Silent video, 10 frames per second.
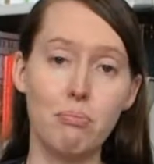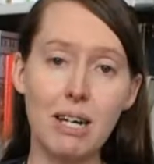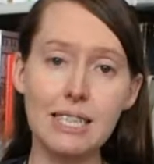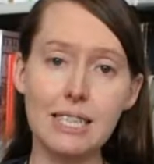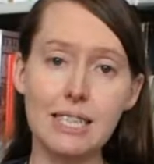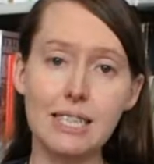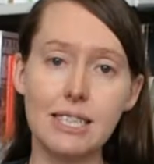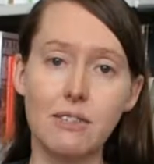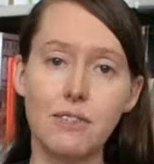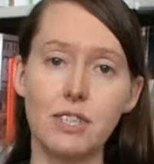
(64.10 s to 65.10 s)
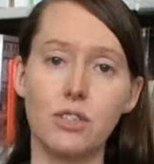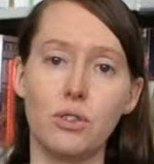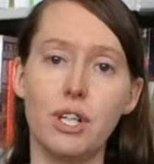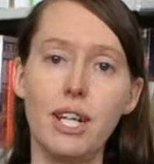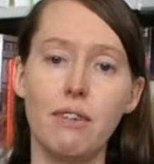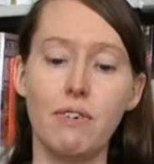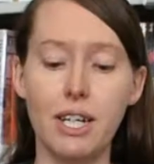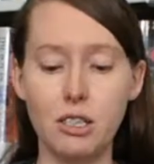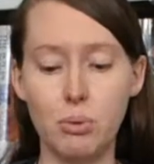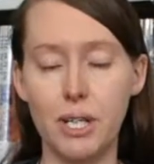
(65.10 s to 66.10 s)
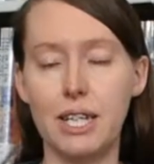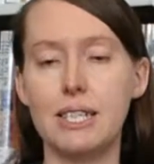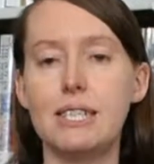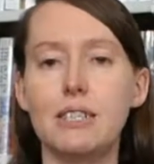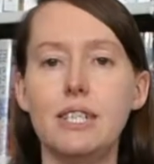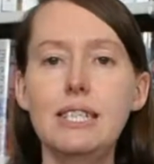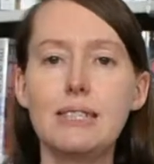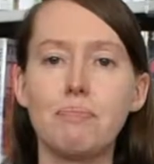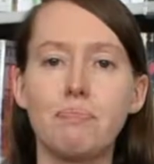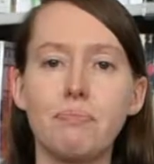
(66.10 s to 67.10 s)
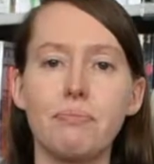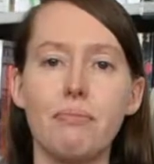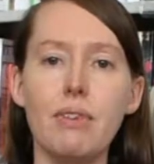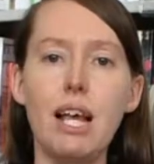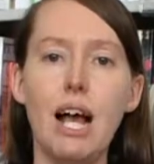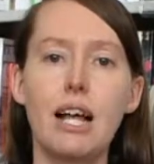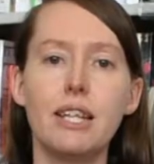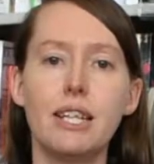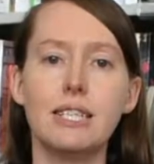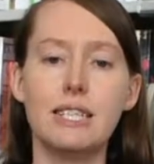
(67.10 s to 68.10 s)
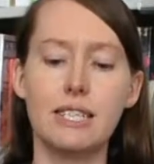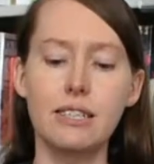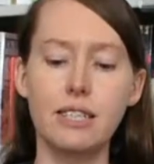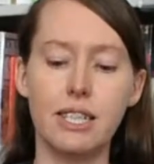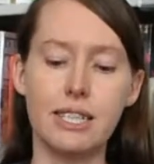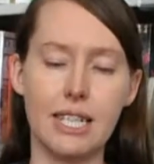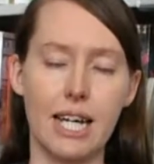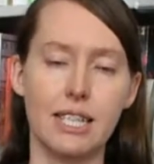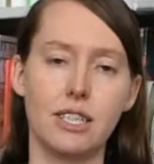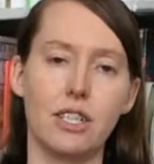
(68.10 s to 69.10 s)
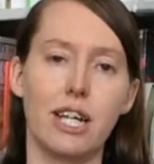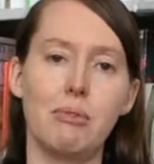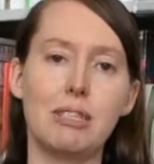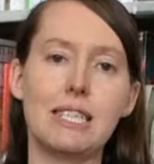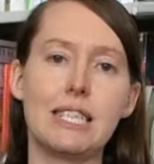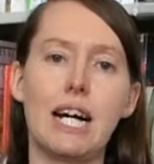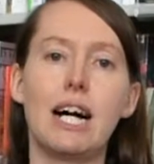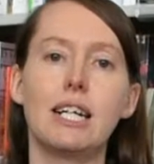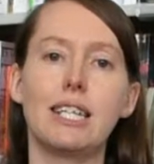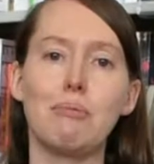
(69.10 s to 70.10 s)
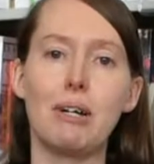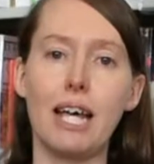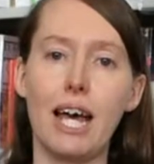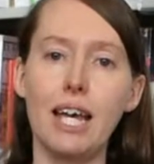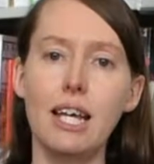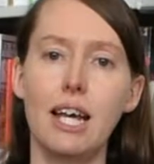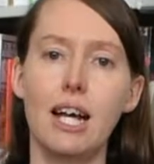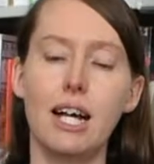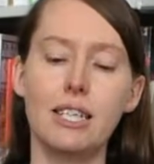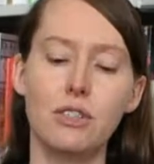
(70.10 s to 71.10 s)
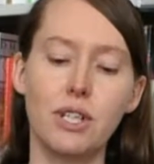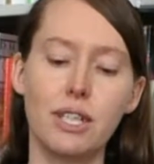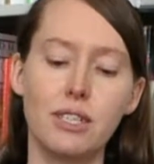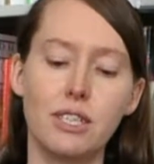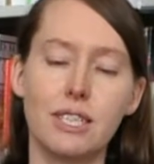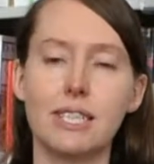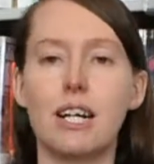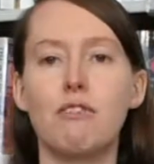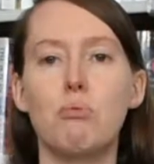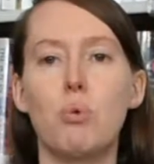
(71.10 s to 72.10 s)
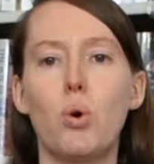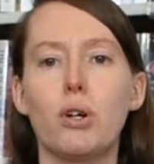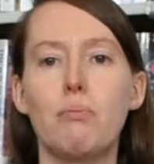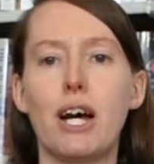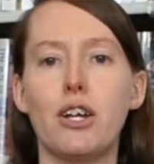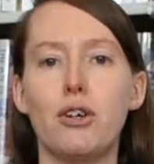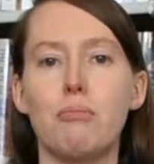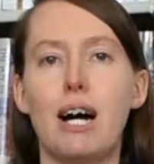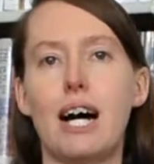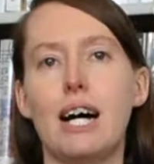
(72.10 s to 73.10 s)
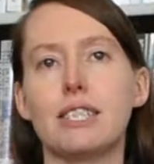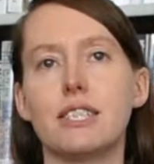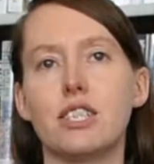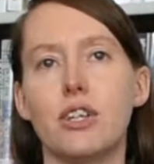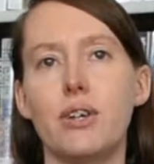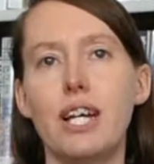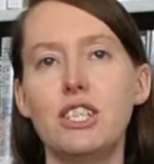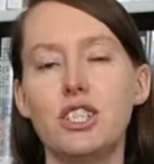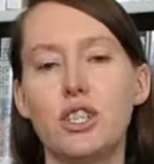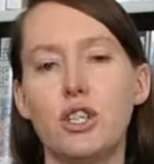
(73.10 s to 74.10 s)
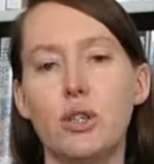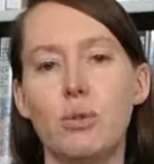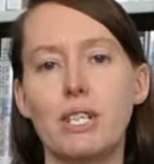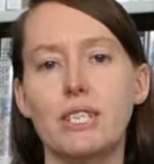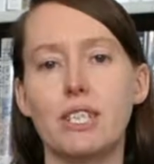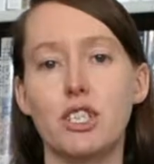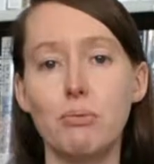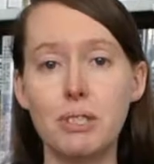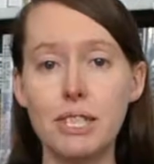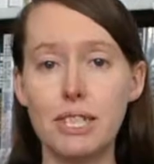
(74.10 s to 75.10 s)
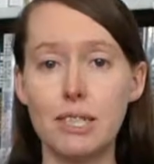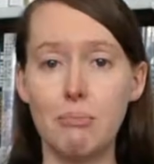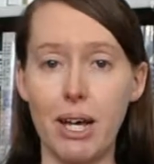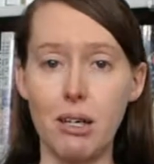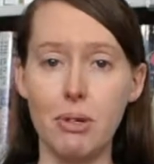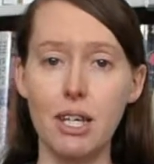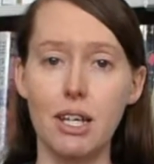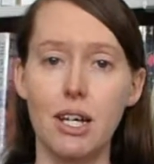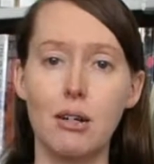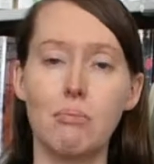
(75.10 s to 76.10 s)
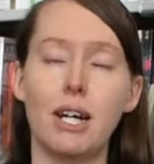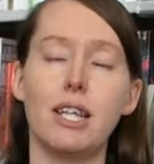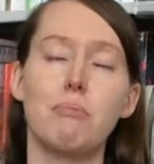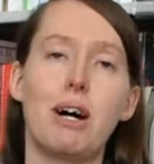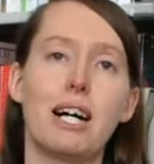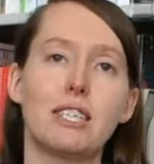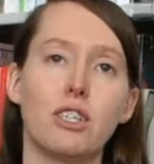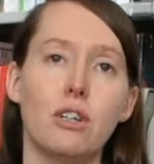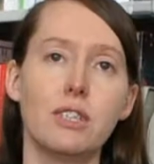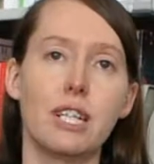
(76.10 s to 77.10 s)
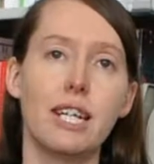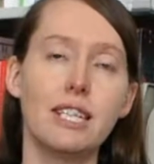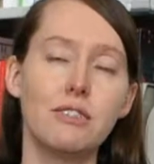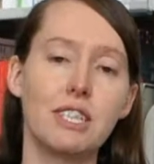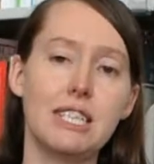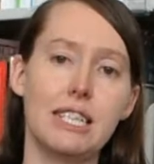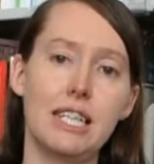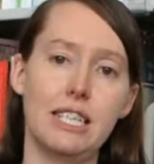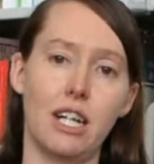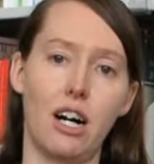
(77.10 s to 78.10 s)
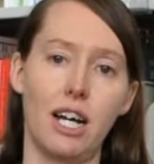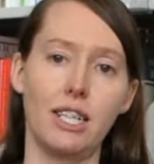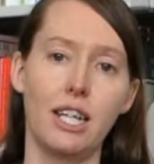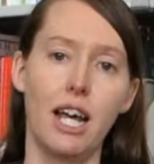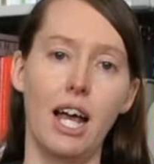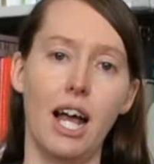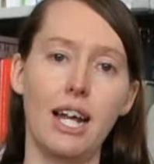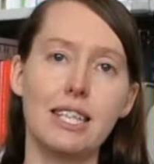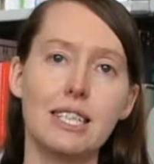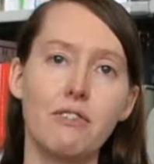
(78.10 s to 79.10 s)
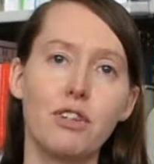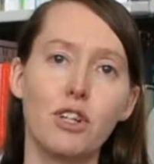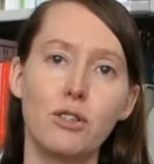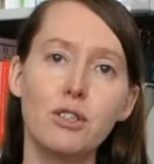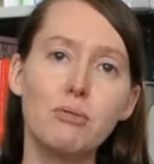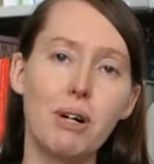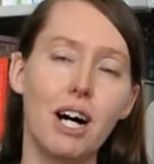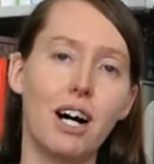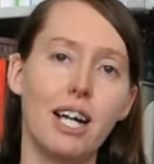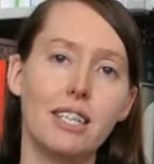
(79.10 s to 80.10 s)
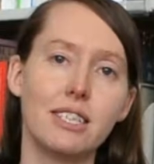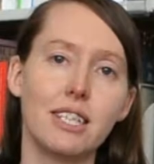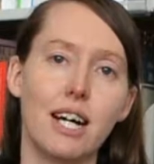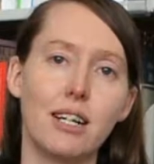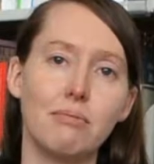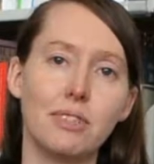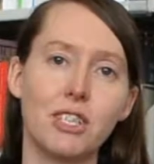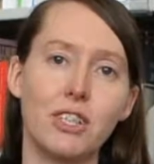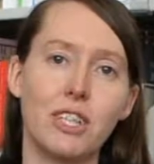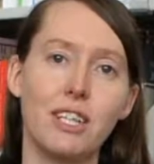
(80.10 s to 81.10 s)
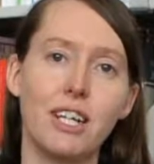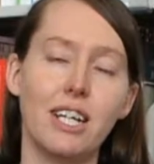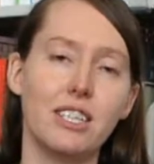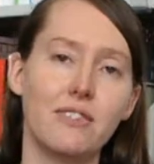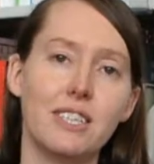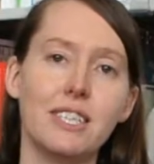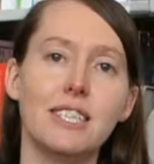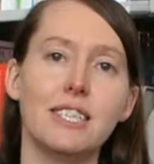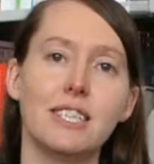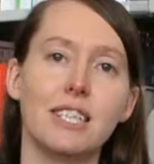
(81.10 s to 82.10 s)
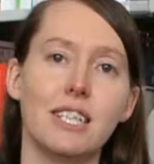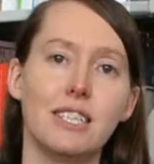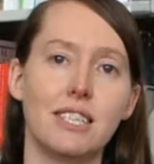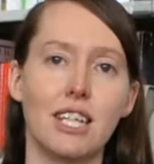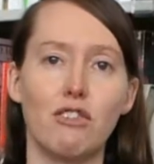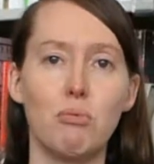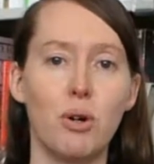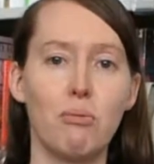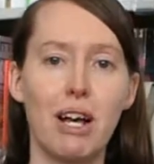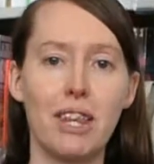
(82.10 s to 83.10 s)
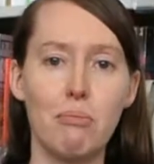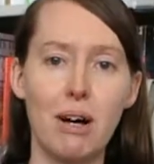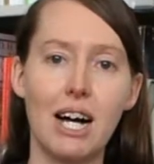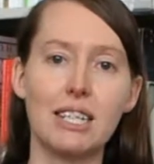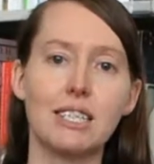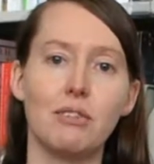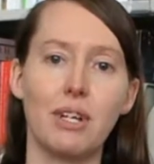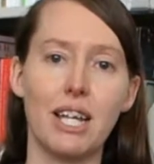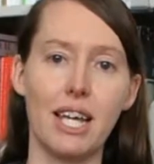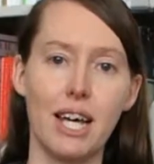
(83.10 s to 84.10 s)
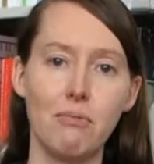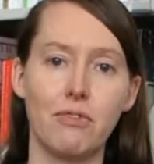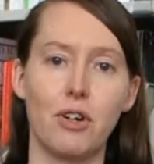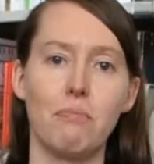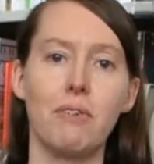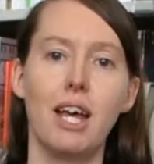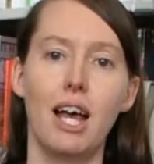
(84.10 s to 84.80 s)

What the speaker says: basics of the story, and for each book in the series, are that the sister, and in this case her name is Star Daplier, is looking to discover more about her past. So each girl was adopted as a baby by their pa Salt, and he's recently died, and he's left clues behind so that each of the sisters can discover more about their past and where they come from.